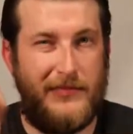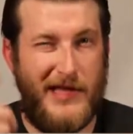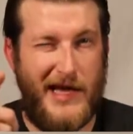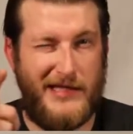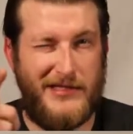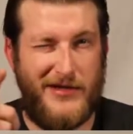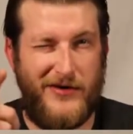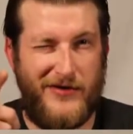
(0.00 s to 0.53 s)

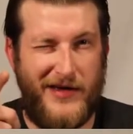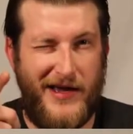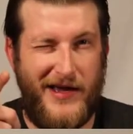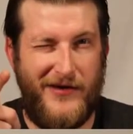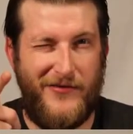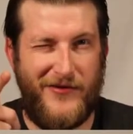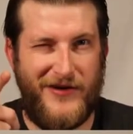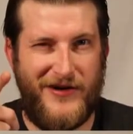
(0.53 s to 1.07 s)
That's
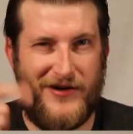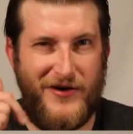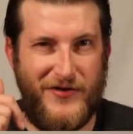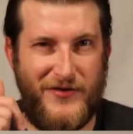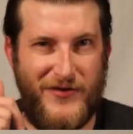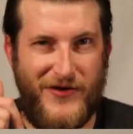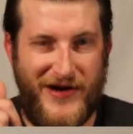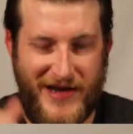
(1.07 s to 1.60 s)
okay. We're going to
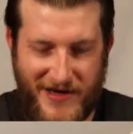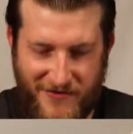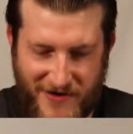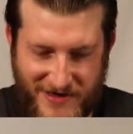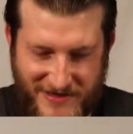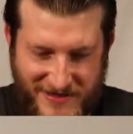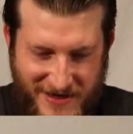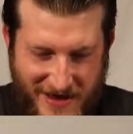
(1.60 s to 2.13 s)
go through it
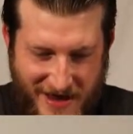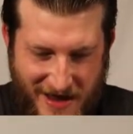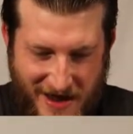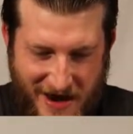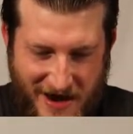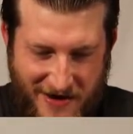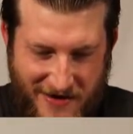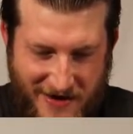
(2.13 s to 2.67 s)
anyways.
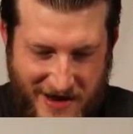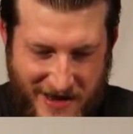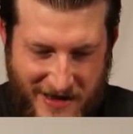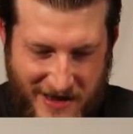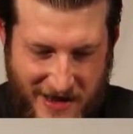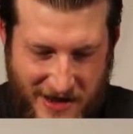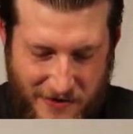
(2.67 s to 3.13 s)
All right.